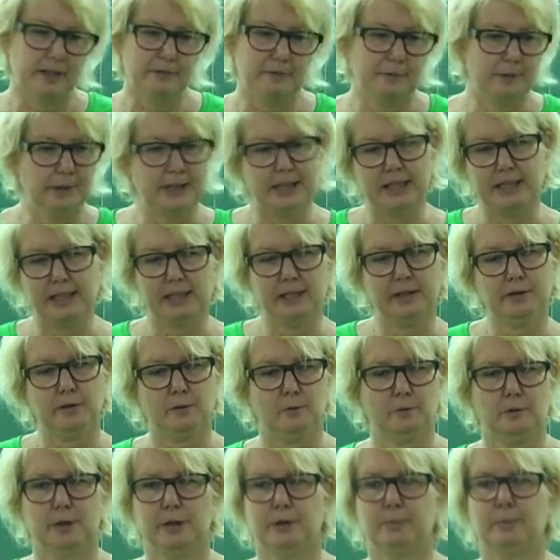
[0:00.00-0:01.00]
if we take
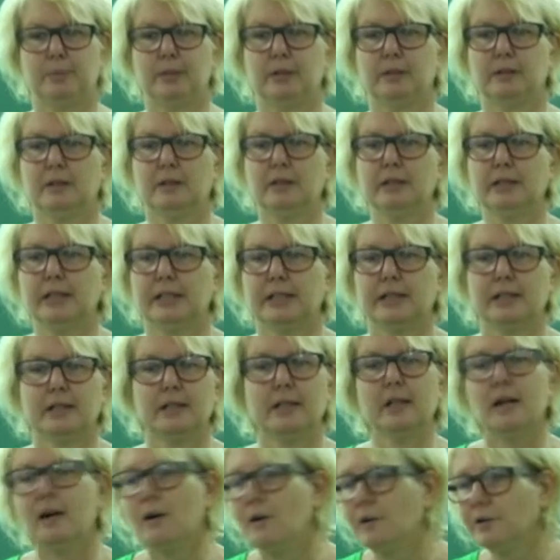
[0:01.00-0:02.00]
the word belonging,
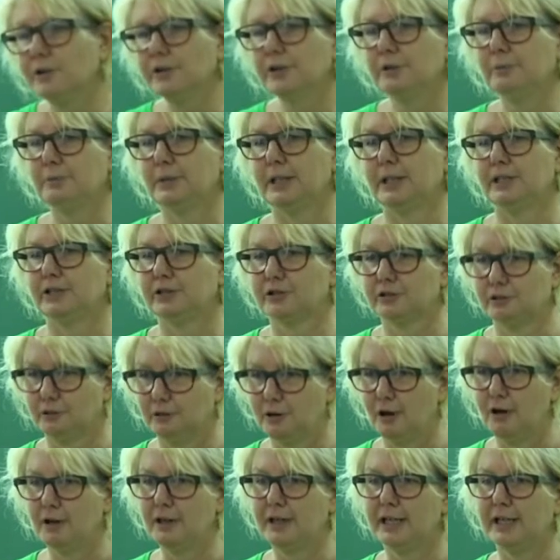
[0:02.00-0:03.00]
it also means
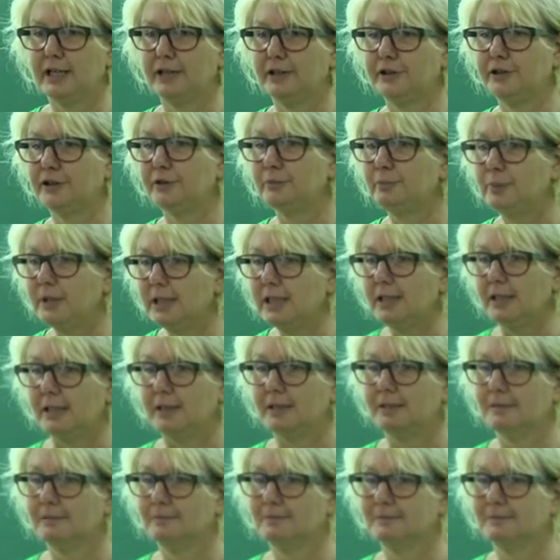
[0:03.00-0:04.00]
longing to be.